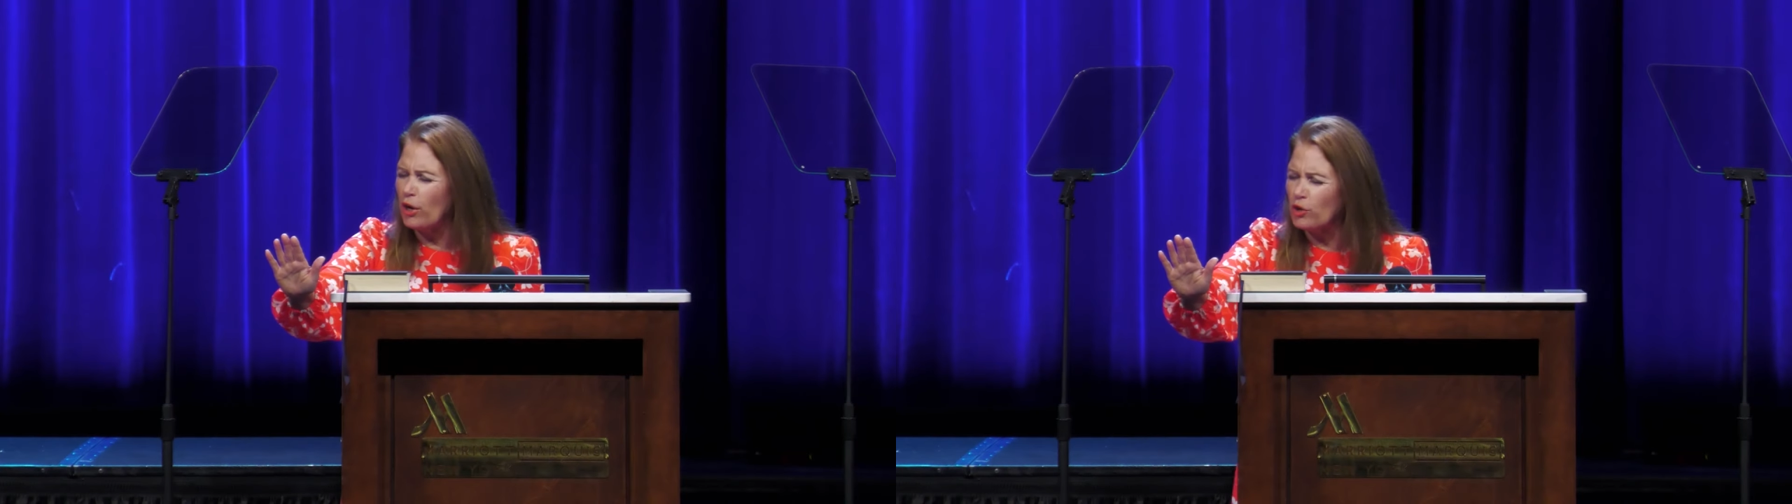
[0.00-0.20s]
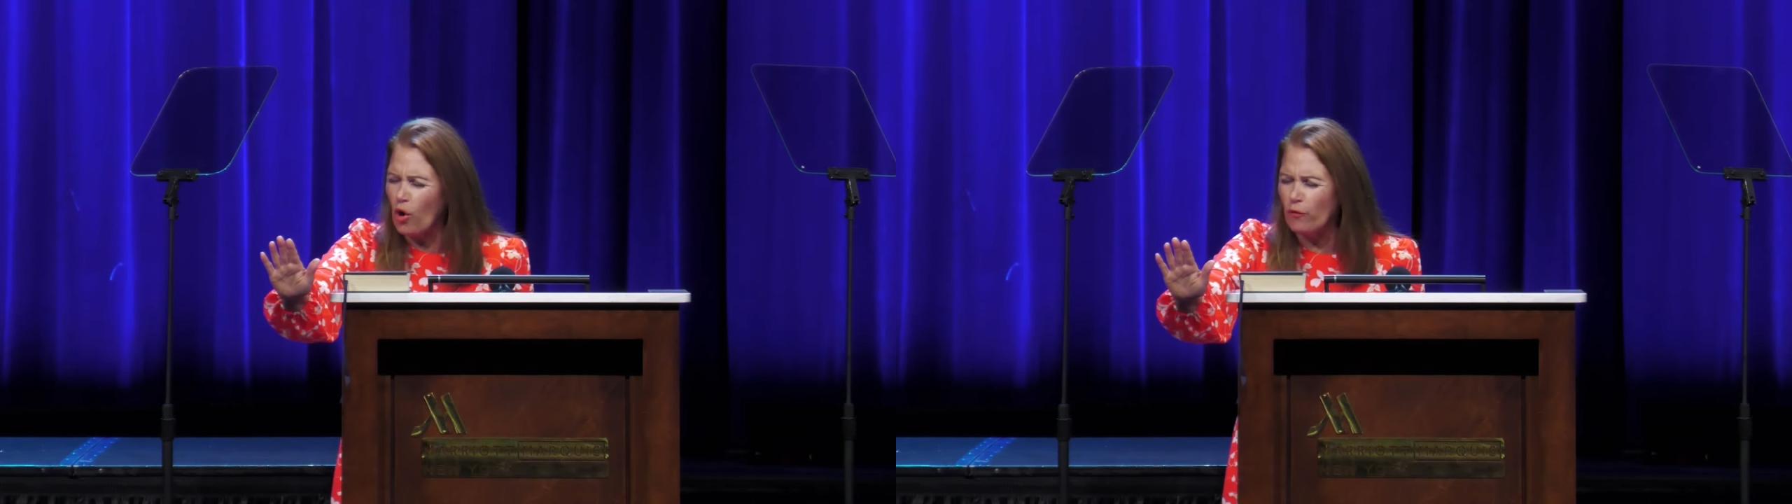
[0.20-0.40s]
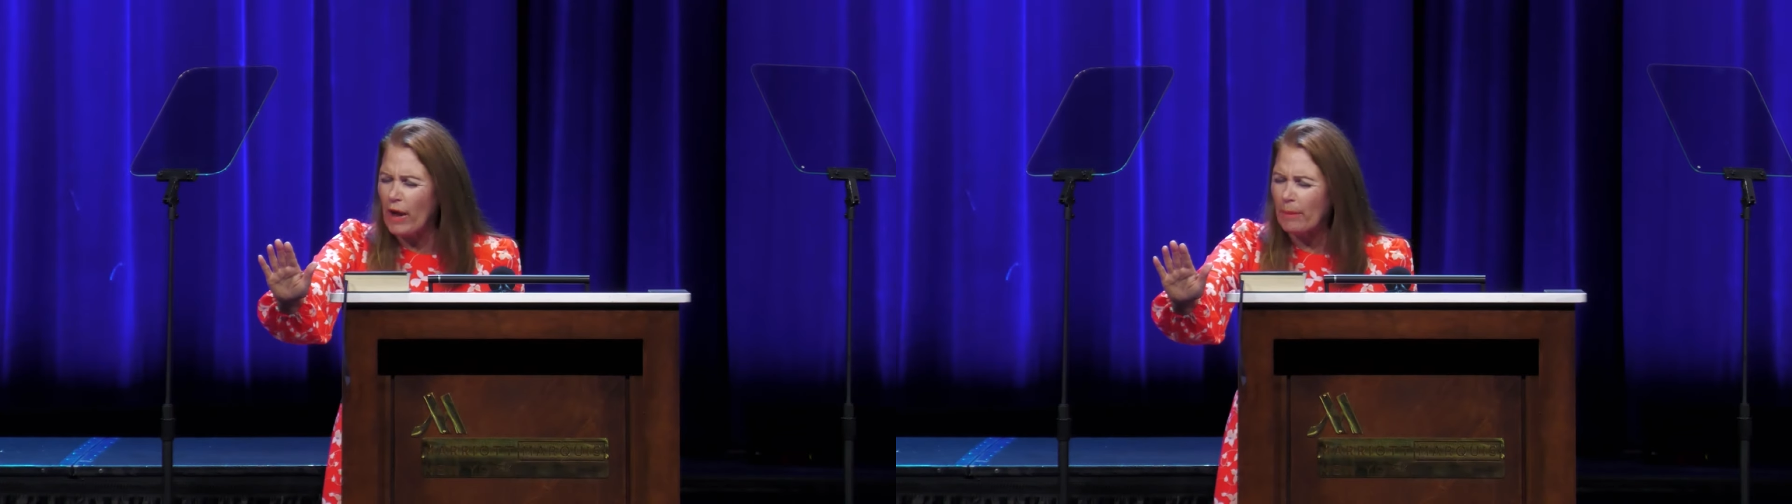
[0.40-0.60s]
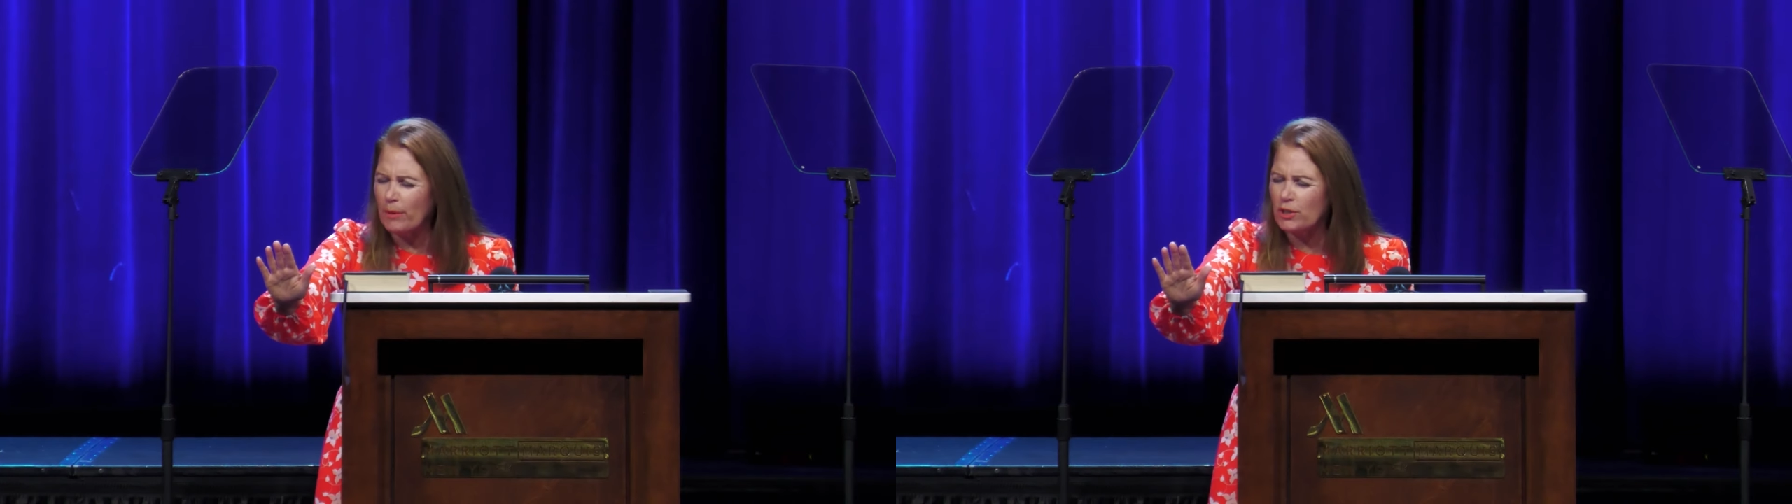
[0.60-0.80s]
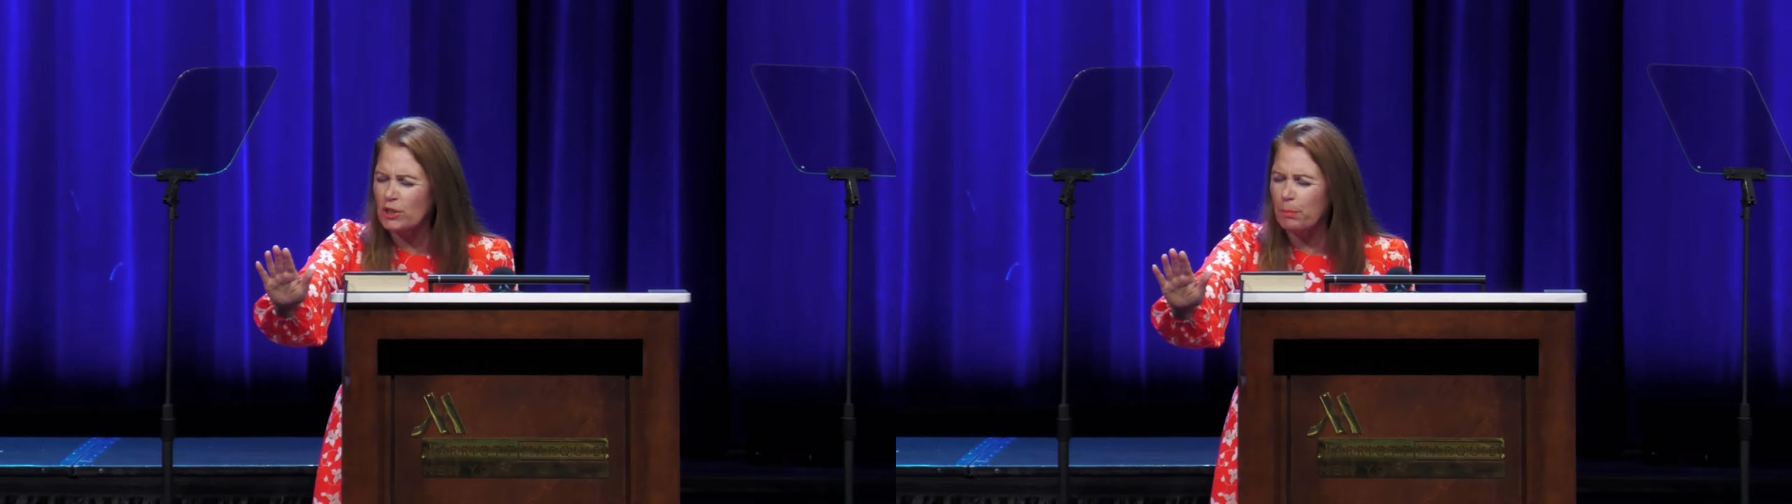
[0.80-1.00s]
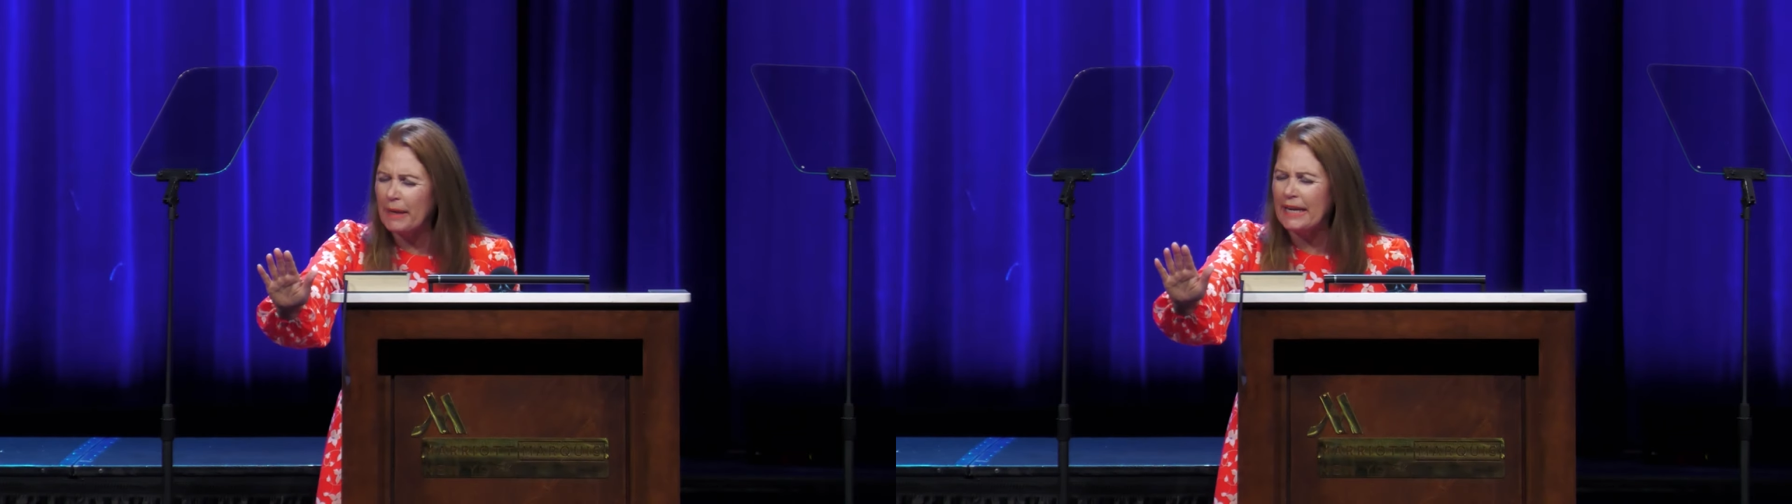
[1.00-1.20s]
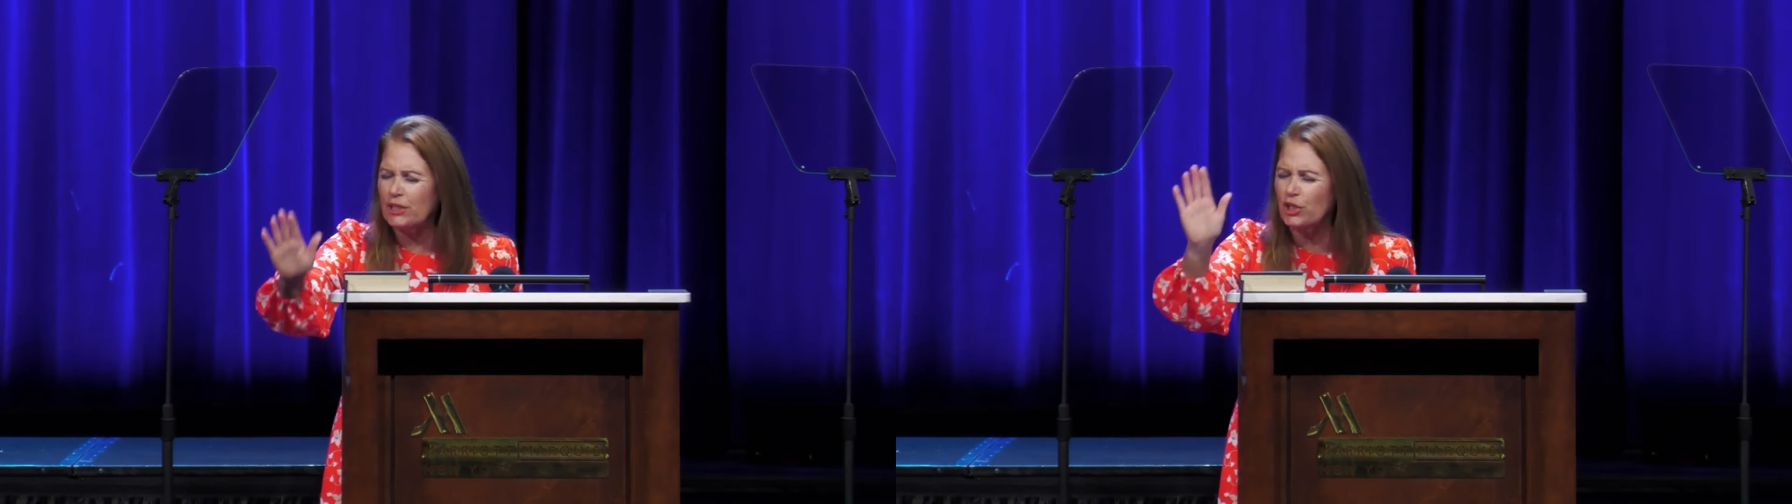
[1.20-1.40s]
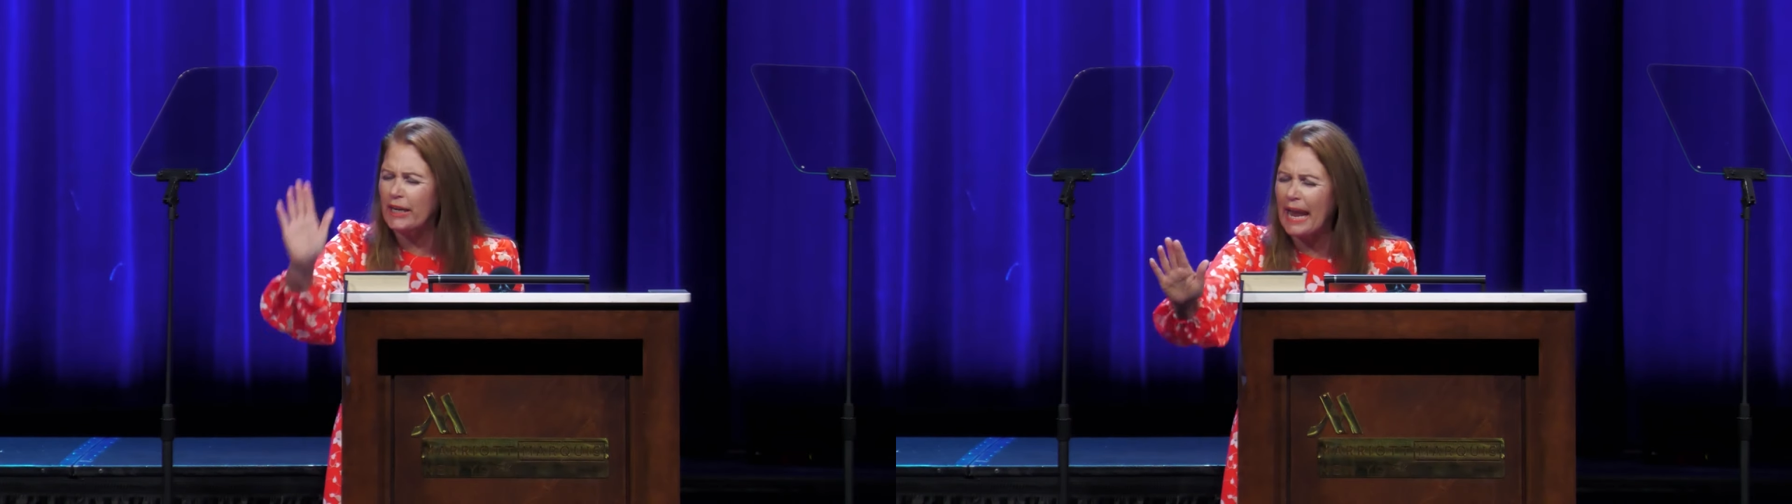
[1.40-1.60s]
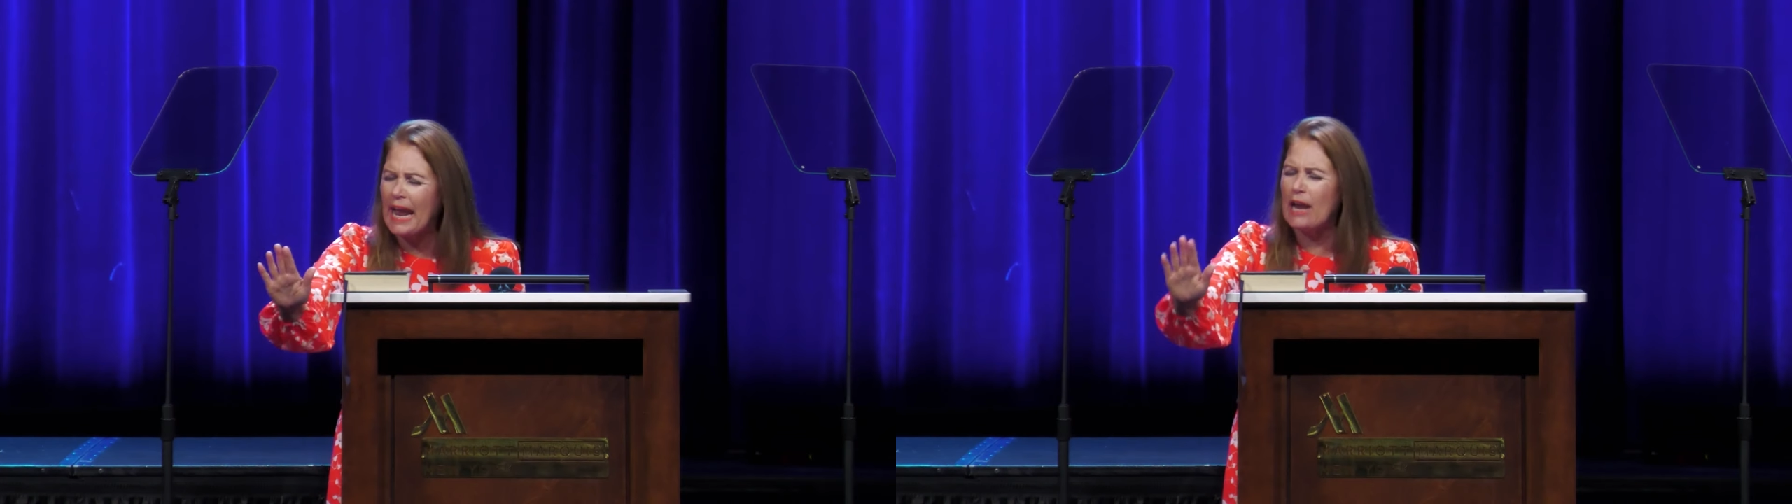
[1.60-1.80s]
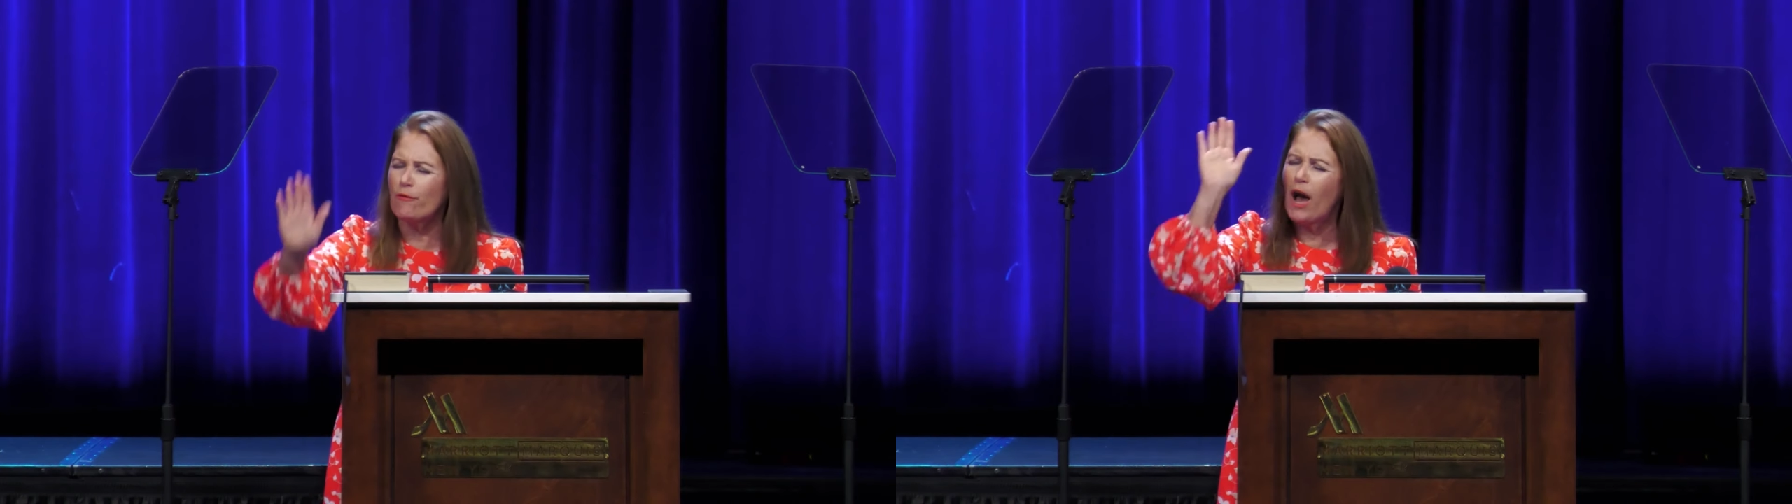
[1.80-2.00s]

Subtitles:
a November speech gave